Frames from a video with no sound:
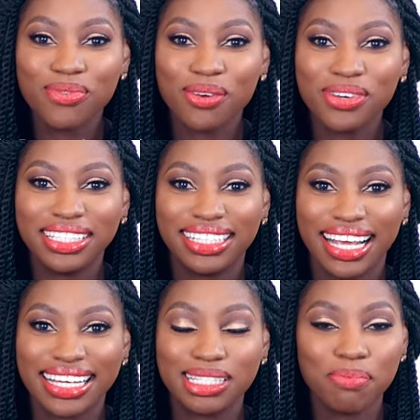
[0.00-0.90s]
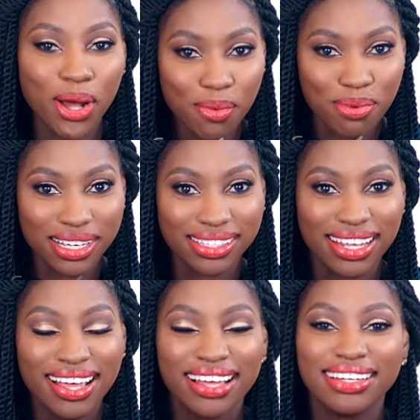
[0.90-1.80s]
where we chase
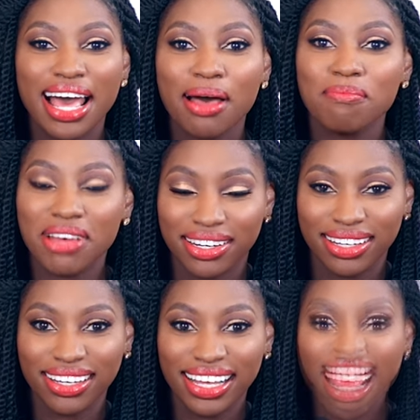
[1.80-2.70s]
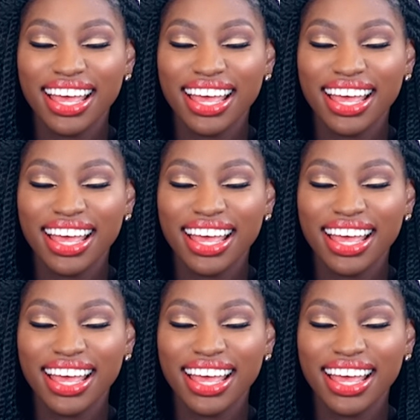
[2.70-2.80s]
purpose, not money.